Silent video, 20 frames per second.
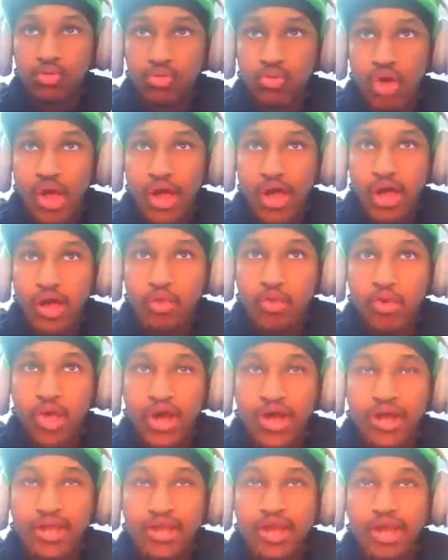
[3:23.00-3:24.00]
I got a I
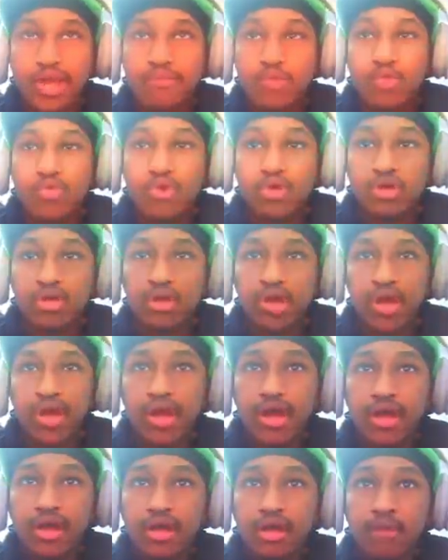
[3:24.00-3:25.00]
got a game to win. I
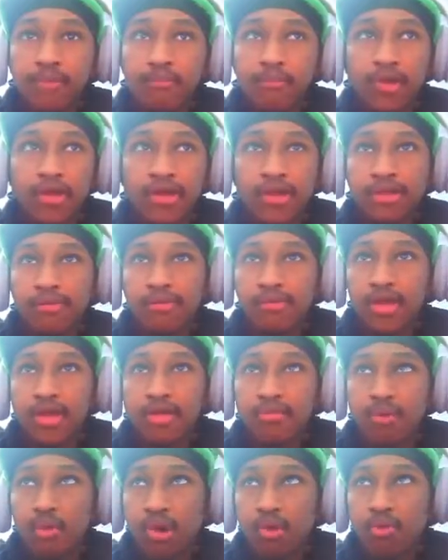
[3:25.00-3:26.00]
got money to
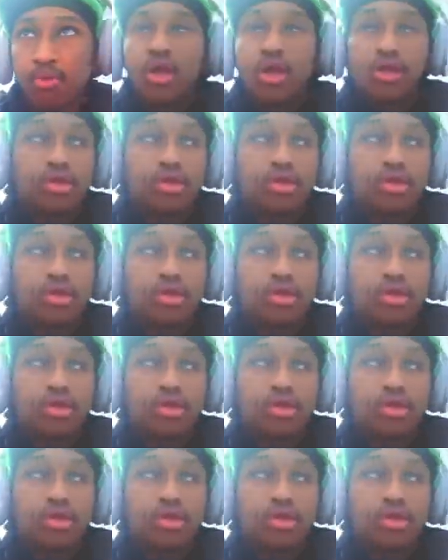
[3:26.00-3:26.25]
make, bro.